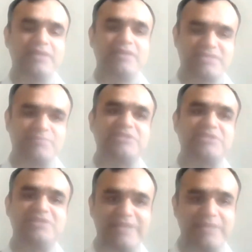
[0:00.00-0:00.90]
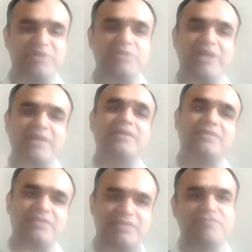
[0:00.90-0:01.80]
It's a much deeper market
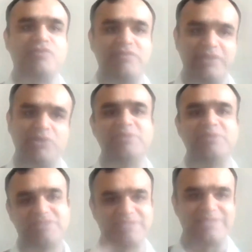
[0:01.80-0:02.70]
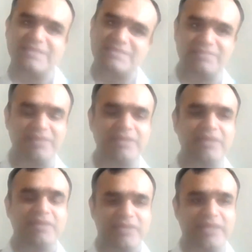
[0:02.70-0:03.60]
in the world economy. It's less
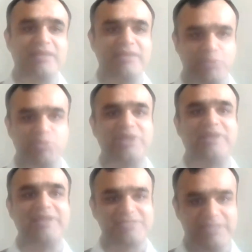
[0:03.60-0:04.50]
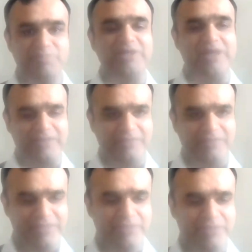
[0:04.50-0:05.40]
liquid, less deep in our
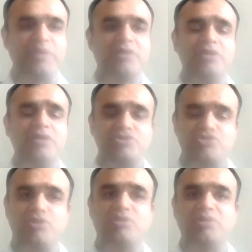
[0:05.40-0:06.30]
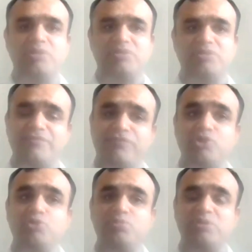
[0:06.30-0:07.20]
country. So
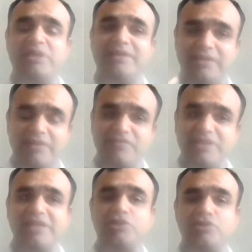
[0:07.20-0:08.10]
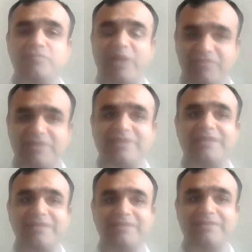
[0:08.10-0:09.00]
therefore, in India, we think of private
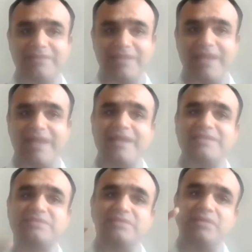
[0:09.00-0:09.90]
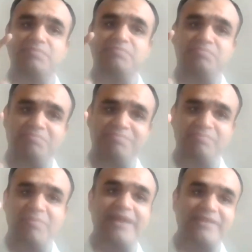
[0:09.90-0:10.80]
credit as the
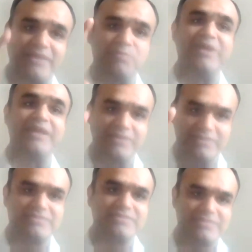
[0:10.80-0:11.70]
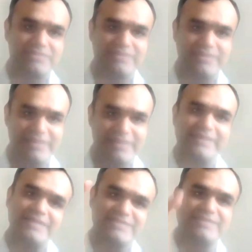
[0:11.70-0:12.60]
market makers in
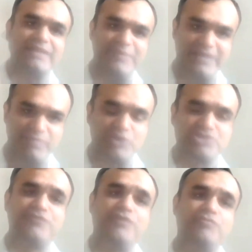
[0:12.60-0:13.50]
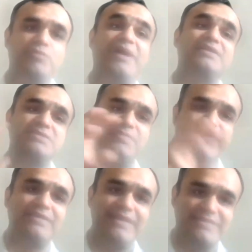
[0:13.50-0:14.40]
that segment, because if you have to
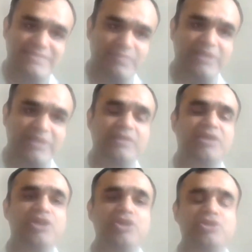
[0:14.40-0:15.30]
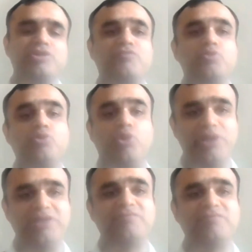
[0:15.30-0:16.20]
participate in that segment, you have to go
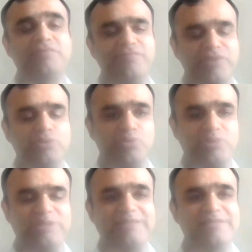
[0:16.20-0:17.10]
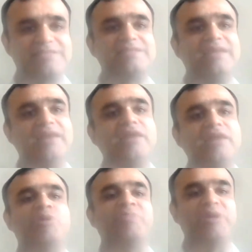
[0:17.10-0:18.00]
in with the view that this is
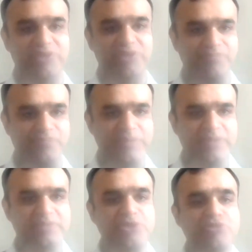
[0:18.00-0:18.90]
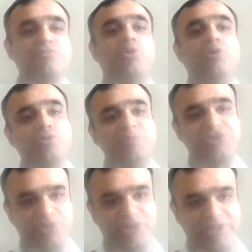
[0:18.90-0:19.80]
illiquid paper, that you have to hold to
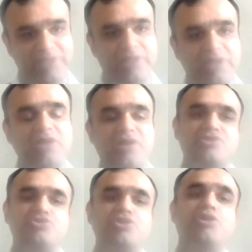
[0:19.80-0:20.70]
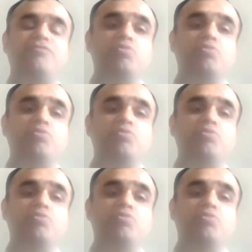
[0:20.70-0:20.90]
maturity. So you have to